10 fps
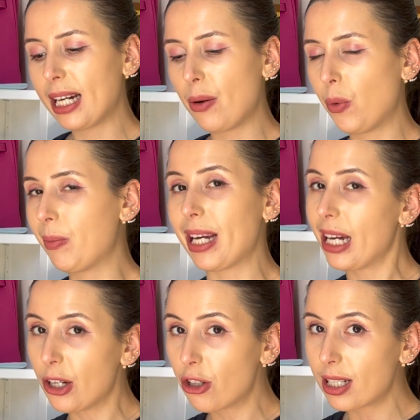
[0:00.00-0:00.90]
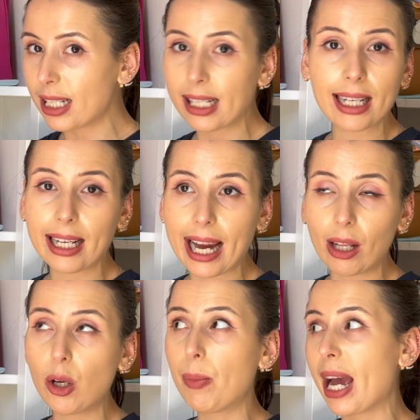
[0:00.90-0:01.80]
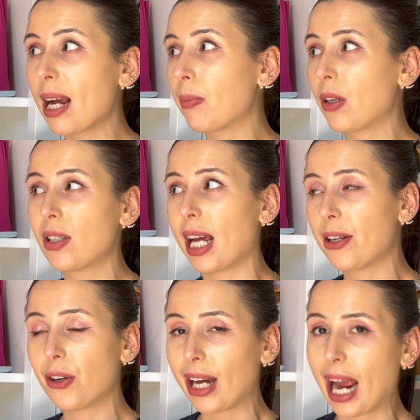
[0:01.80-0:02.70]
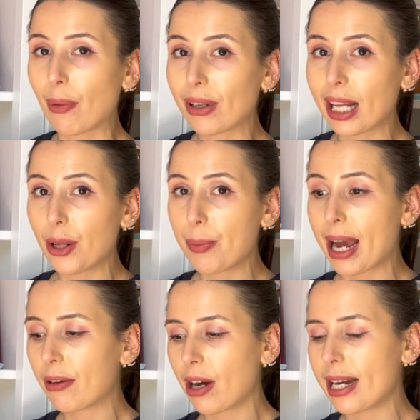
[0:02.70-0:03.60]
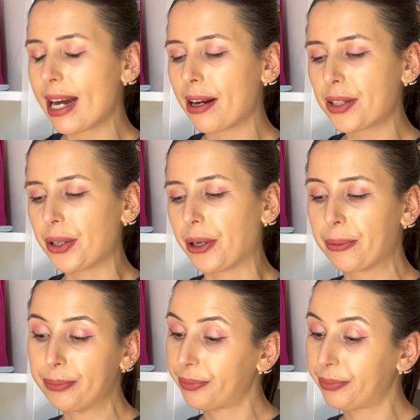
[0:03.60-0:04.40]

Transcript: would be interested in a yellow bag because I don't have a yellow bag right now, so